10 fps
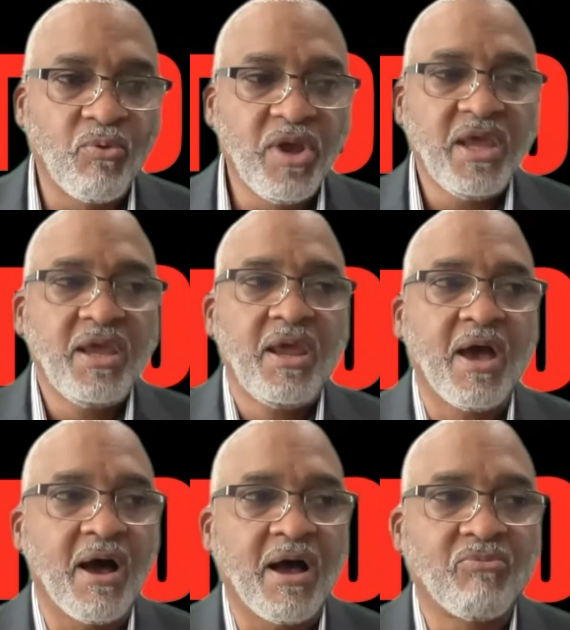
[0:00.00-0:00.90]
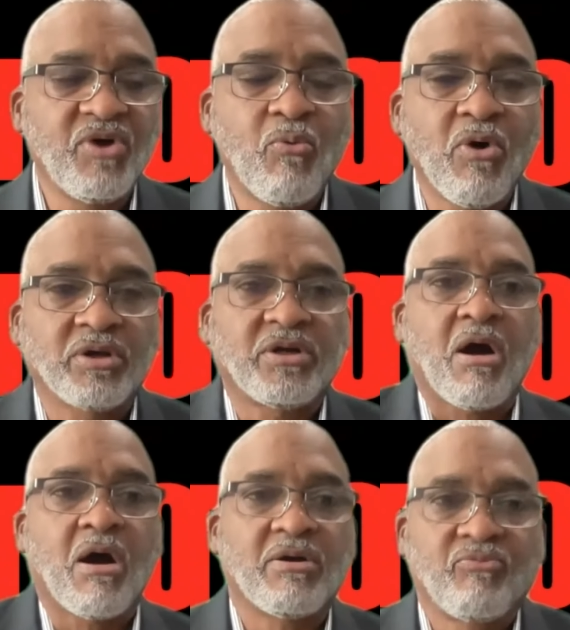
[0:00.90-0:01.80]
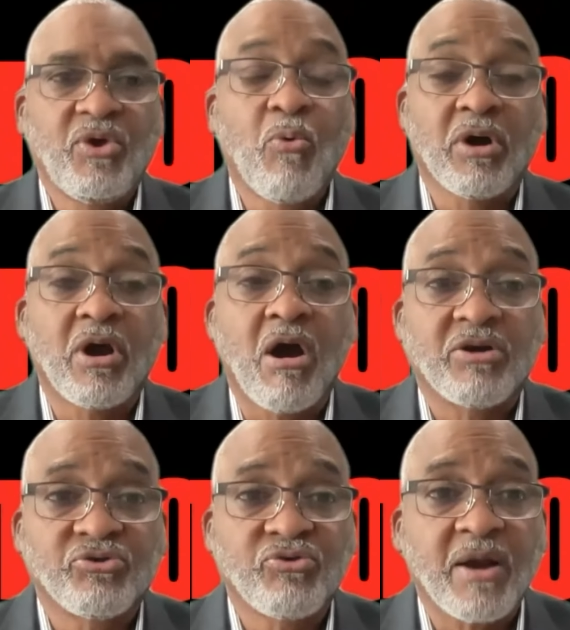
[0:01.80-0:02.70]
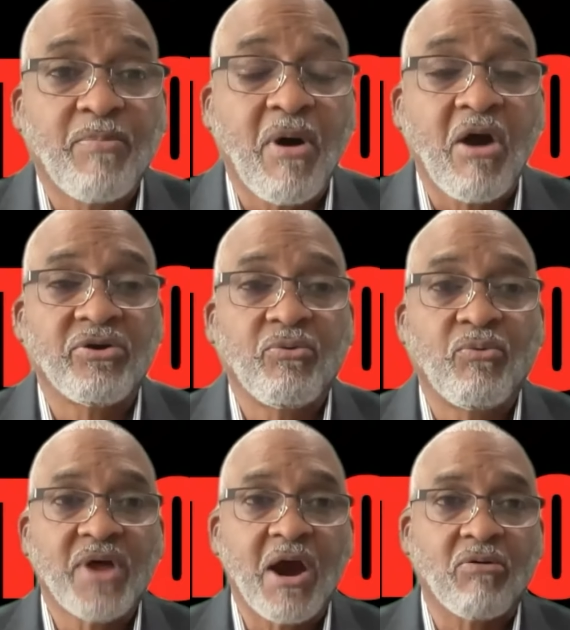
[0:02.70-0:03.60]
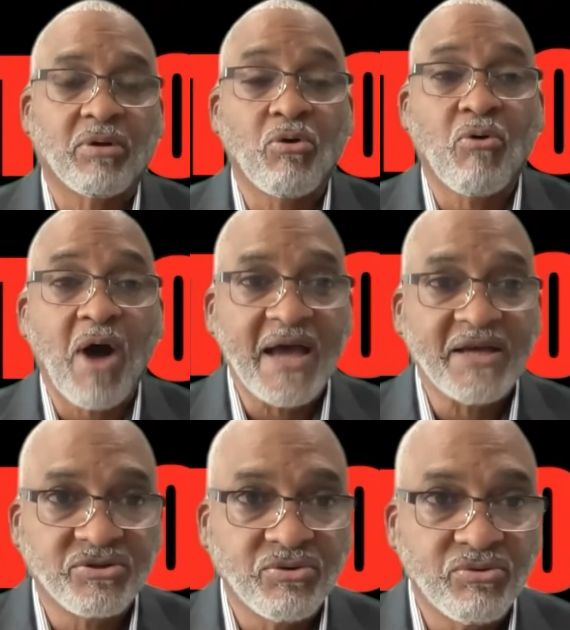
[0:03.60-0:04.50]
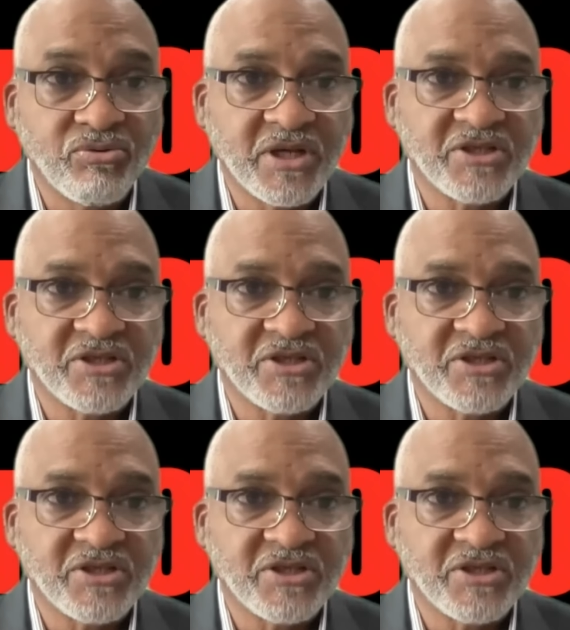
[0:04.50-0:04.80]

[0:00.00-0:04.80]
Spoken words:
we work hard to try to partner with our local high schools,